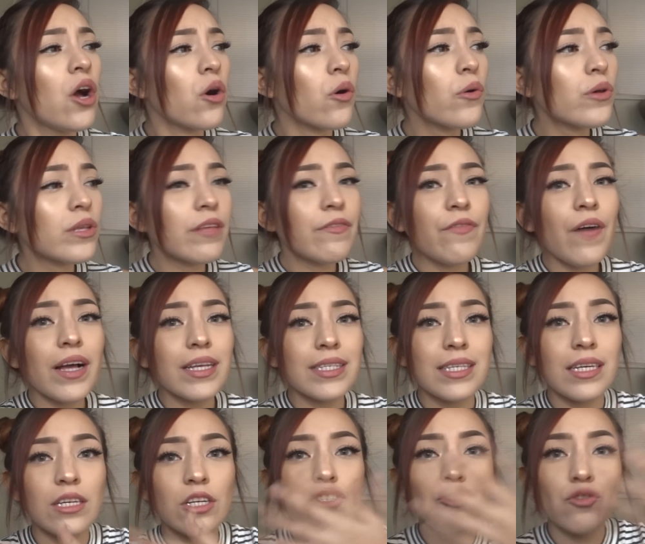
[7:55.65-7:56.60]
Who the
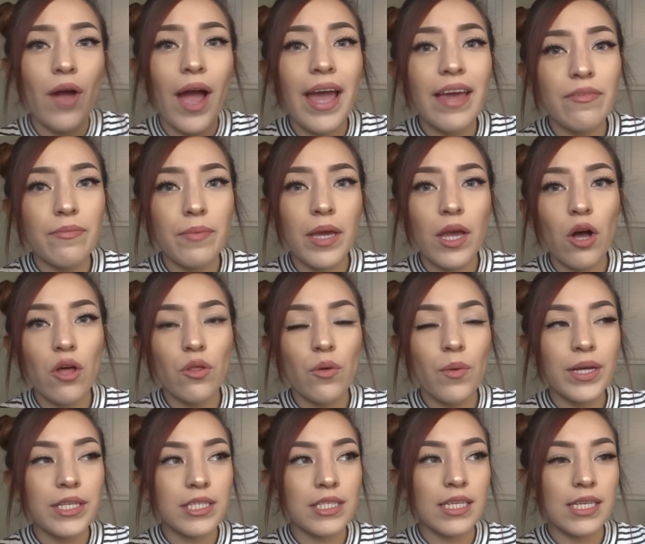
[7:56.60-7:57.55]
fuck's gonna drive me all the
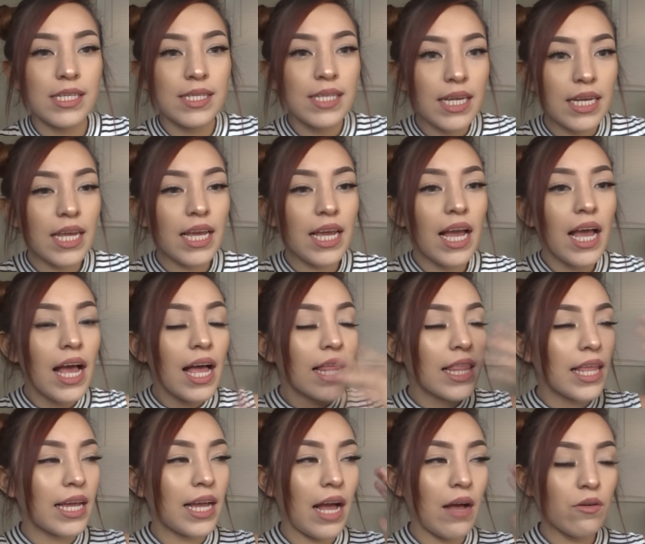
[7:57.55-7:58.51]
way to the city?
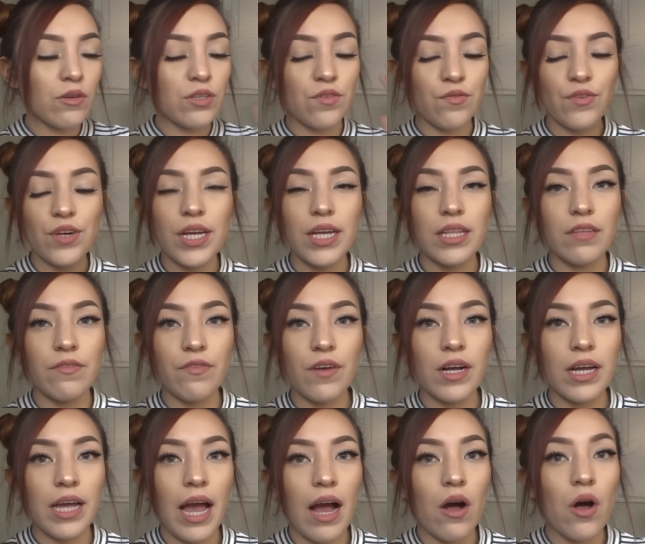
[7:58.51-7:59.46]
Like, I was freaking the
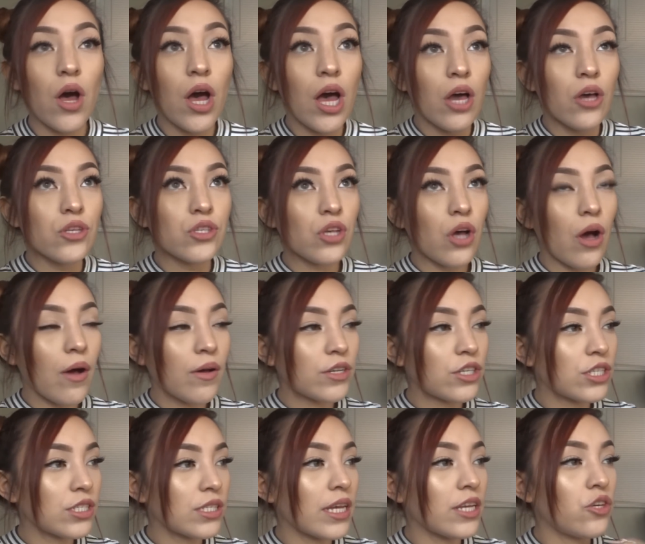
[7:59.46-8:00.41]
fuck out. So I
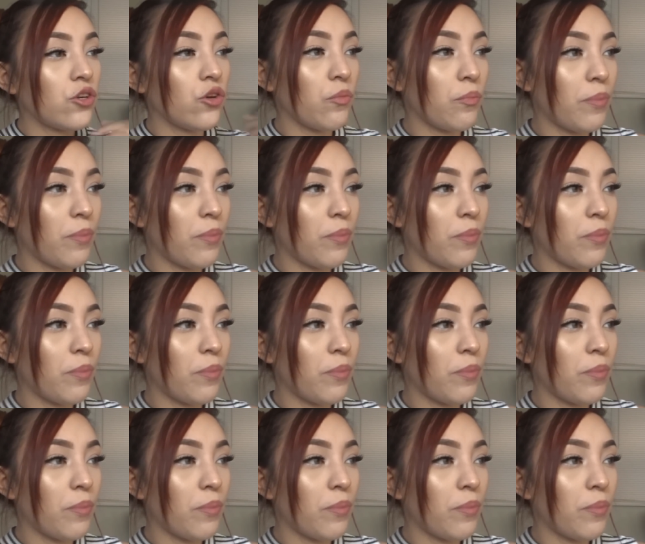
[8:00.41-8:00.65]
was just like, you